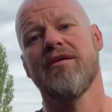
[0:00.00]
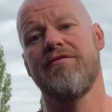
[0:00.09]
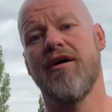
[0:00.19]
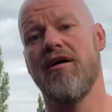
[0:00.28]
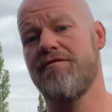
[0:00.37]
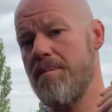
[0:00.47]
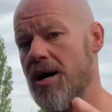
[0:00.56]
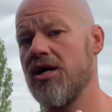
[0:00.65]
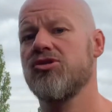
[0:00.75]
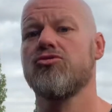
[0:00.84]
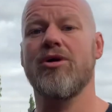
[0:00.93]
For
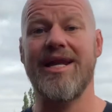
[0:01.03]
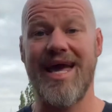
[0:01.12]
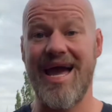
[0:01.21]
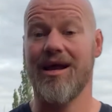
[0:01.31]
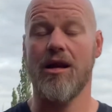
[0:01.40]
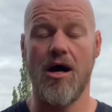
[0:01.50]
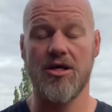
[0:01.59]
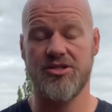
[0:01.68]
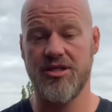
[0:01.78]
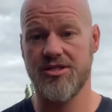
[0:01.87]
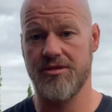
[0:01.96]
personal training and
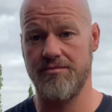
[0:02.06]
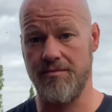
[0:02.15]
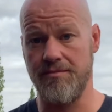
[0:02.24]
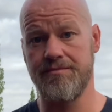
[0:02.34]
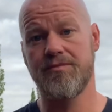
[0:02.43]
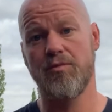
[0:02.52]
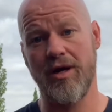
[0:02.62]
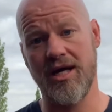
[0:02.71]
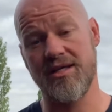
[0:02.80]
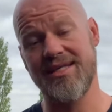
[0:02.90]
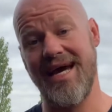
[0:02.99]
classes, we're
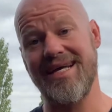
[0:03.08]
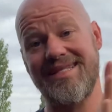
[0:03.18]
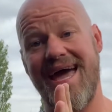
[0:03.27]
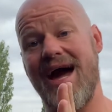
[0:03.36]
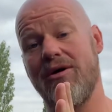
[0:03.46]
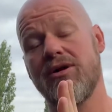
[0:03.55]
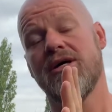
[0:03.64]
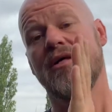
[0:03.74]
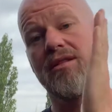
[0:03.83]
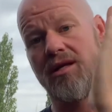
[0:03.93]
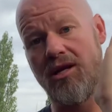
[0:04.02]
going to take down
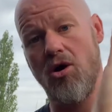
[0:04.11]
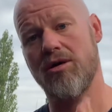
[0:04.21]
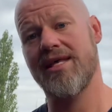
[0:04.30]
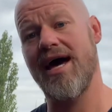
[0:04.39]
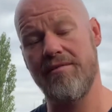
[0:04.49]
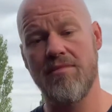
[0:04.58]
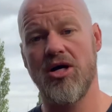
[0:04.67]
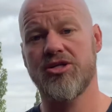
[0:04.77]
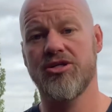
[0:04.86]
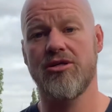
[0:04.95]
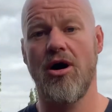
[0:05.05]
the lockdown
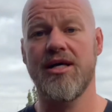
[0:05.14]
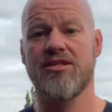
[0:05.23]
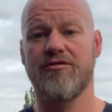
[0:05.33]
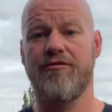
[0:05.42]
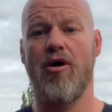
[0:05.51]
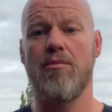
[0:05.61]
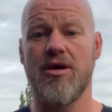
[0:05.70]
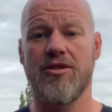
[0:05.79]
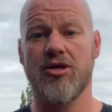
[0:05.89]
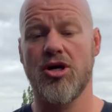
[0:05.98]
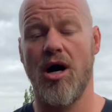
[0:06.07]
merchandise from
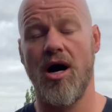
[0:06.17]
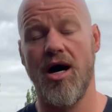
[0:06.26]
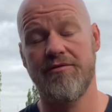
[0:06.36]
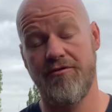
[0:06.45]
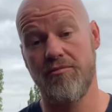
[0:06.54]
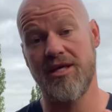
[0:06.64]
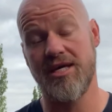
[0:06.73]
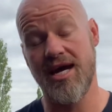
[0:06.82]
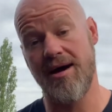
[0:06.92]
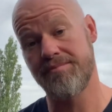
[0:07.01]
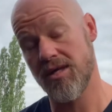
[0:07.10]
the cart, from
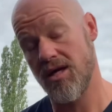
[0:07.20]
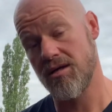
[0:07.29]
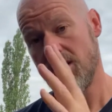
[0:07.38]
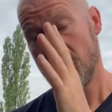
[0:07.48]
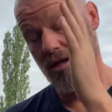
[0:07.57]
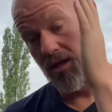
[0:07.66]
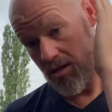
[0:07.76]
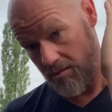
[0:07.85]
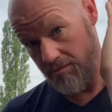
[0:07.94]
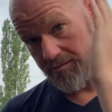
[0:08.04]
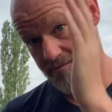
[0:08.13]
the
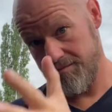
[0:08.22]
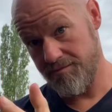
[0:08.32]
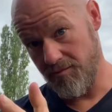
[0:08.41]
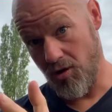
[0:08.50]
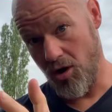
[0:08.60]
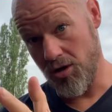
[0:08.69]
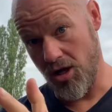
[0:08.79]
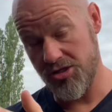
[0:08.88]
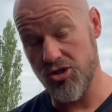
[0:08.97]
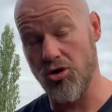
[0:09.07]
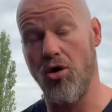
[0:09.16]
online
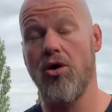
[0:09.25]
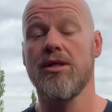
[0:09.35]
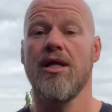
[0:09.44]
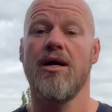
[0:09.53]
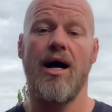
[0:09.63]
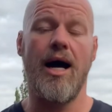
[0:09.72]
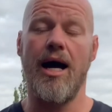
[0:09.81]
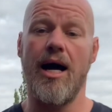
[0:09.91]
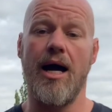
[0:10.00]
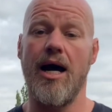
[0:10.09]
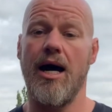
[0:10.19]
store
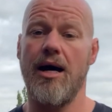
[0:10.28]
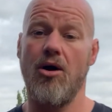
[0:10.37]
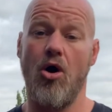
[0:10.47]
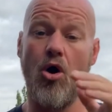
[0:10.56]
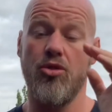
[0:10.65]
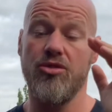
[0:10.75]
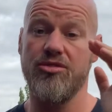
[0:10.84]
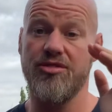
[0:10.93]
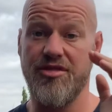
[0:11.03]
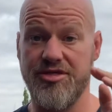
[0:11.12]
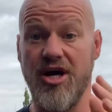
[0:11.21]
on
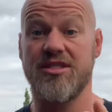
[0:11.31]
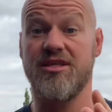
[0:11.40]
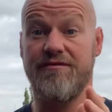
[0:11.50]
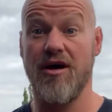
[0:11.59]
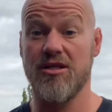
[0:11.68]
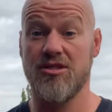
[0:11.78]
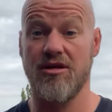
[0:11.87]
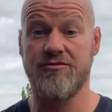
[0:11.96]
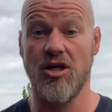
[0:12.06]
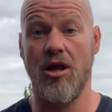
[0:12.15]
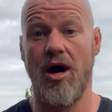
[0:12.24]
the 31st
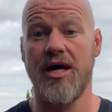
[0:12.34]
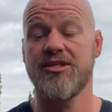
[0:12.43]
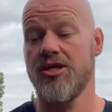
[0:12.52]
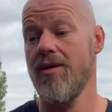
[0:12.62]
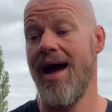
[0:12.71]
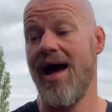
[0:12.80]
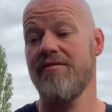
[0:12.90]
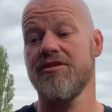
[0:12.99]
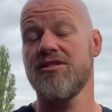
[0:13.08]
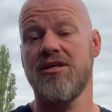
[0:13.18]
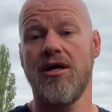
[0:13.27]
of July. So you have
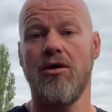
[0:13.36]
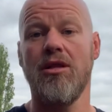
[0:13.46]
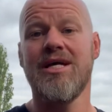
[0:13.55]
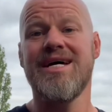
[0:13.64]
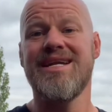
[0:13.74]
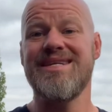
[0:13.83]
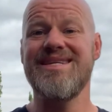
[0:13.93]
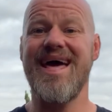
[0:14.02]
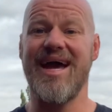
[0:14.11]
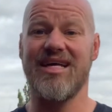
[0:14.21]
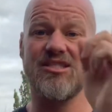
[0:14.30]
until
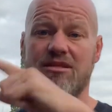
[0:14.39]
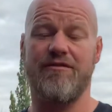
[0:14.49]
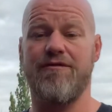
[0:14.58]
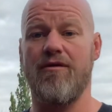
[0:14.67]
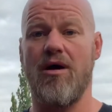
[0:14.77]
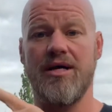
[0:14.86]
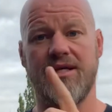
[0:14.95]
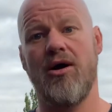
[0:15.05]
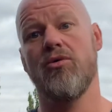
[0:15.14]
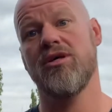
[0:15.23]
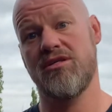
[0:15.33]
next Friday,
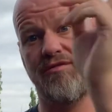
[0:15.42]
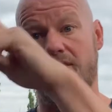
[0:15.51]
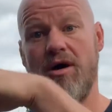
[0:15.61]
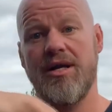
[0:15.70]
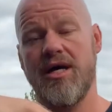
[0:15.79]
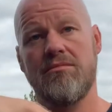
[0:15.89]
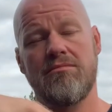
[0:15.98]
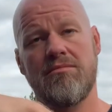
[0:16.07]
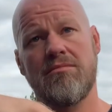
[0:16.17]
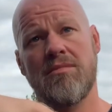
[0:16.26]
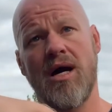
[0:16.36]
or this Friday
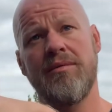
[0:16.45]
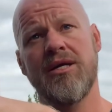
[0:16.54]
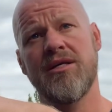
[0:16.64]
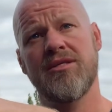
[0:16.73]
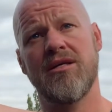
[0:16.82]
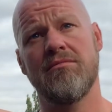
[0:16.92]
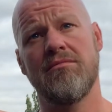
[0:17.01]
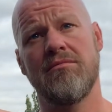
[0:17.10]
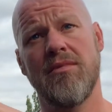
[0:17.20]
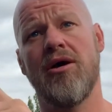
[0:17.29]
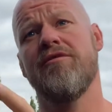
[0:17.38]
coming, is it?
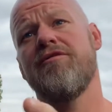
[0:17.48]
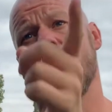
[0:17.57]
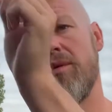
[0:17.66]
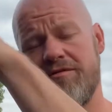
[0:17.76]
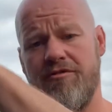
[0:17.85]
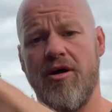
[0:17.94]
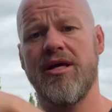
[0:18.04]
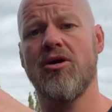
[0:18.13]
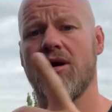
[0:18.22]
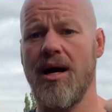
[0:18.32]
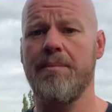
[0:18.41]
No, the following Friday.
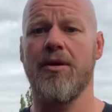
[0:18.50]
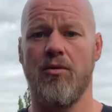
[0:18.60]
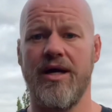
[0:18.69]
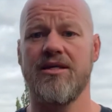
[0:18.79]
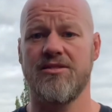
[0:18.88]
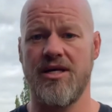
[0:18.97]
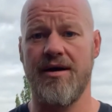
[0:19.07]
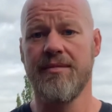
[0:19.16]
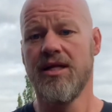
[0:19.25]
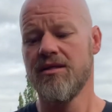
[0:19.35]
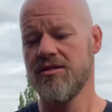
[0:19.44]
You've got a couple of weeks, yeah?
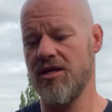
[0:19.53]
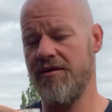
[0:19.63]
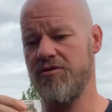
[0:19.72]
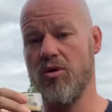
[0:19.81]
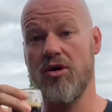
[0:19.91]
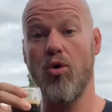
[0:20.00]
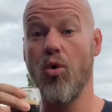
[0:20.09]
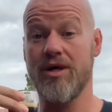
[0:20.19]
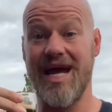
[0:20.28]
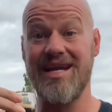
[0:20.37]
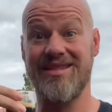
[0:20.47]
So if you want to
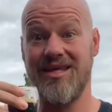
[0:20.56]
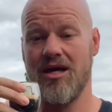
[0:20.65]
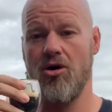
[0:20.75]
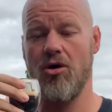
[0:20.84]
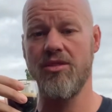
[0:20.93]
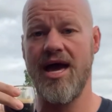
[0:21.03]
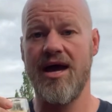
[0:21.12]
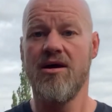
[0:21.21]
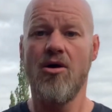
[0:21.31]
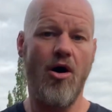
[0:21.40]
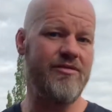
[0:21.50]
order anything on there.
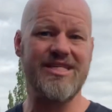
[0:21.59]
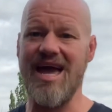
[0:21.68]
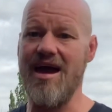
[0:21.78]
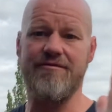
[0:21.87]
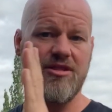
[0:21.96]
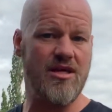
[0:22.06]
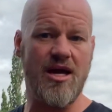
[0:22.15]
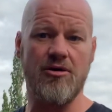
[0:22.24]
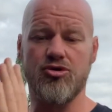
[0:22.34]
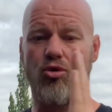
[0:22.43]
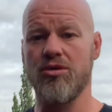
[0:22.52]
Obviously, everything
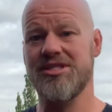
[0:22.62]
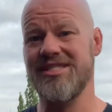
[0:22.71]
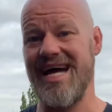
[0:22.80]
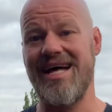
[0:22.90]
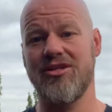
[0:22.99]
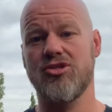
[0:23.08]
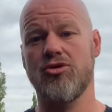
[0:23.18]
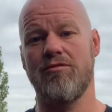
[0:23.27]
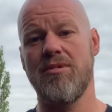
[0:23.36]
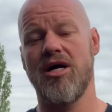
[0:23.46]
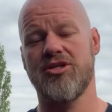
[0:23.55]
else, all the standard sort
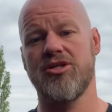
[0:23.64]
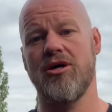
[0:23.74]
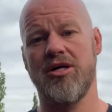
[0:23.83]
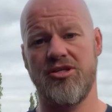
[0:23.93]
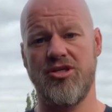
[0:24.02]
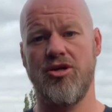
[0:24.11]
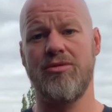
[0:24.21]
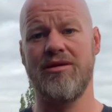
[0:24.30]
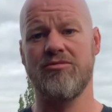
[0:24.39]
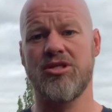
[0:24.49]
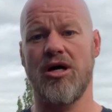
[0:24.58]
of merchandise, the
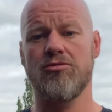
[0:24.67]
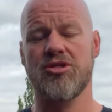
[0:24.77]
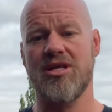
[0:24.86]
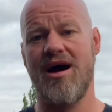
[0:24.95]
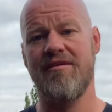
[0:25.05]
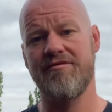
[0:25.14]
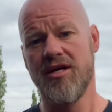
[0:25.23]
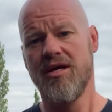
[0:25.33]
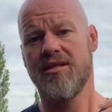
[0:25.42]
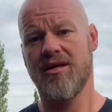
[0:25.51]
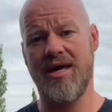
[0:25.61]
Unique Results stuff,
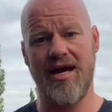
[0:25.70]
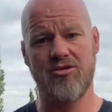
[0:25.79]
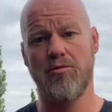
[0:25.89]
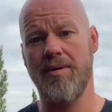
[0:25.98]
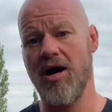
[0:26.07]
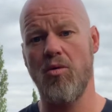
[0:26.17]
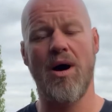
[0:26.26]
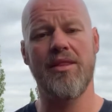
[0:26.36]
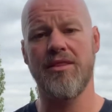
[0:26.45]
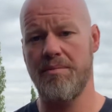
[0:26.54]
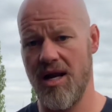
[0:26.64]
the kettlebell
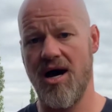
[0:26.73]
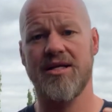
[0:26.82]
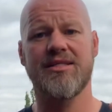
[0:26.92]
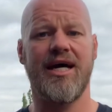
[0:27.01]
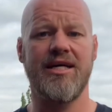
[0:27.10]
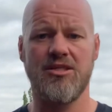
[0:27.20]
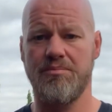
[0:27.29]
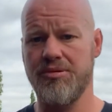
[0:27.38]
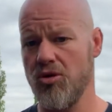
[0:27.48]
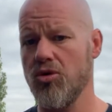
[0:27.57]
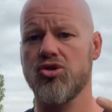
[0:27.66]
one, the Pilates, the
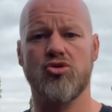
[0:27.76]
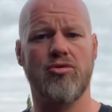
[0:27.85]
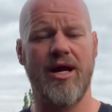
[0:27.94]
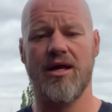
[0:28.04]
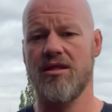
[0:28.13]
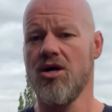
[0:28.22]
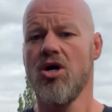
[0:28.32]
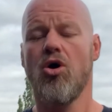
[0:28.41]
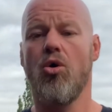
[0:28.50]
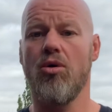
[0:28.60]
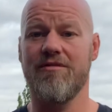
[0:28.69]
Pure Strength,
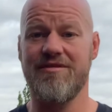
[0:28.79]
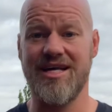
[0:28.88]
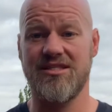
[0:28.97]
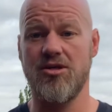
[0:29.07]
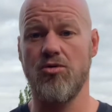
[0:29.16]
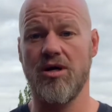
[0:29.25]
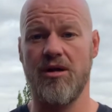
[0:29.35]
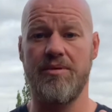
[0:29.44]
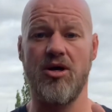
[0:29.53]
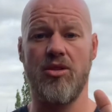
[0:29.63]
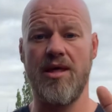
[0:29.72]
all of that's still going to
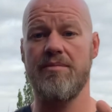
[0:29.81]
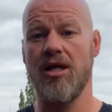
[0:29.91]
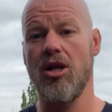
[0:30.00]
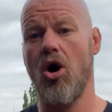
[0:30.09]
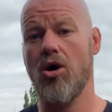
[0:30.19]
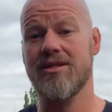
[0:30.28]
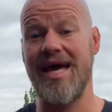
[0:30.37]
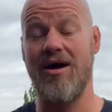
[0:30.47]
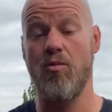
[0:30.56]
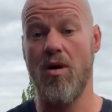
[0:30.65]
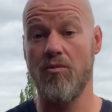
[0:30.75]
be on there, but the
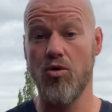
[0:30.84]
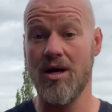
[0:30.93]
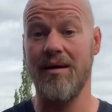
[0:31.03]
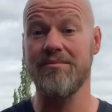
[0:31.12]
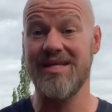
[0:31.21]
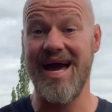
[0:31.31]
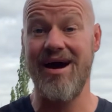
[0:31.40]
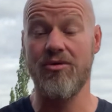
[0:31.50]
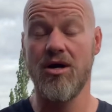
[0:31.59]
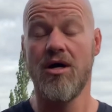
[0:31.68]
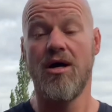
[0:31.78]
lockdown one will come
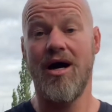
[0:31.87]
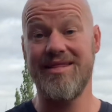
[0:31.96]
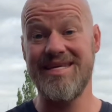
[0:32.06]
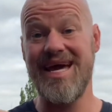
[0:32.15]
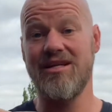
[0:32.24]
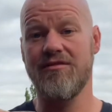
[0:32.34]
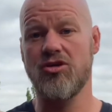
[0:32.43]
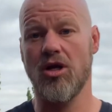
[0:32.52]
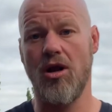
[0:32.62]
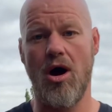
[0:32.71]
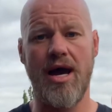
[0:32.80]
down at the end of
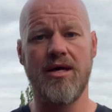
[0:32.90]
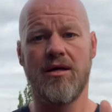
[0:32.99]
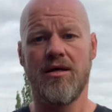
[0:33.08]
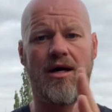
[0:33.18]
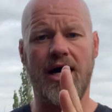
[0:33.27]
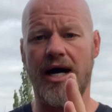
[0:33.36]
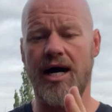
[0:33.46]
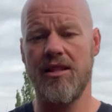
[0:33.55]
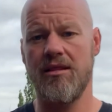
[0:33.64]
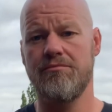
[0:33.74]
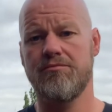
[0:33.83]
July,
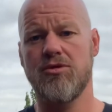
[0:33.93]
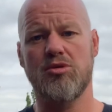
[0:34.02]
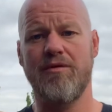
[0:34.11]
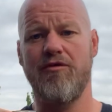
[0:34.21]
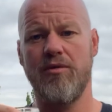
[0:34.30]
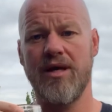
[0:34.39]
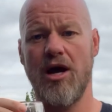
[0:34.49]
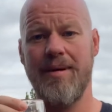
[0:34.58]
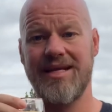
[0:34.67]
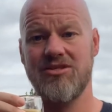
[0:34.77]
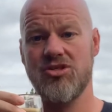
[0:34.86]
just before we go
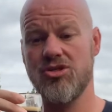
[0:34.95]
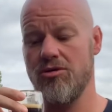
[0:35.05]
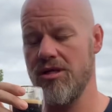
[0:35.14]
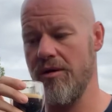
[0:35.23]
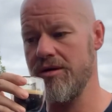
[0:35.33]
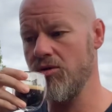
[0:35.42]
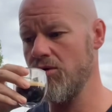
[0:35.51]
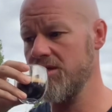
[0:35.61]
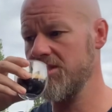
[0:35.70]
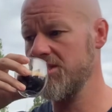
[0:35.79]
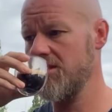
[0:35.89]
back to the studio in
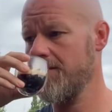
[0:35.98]
August.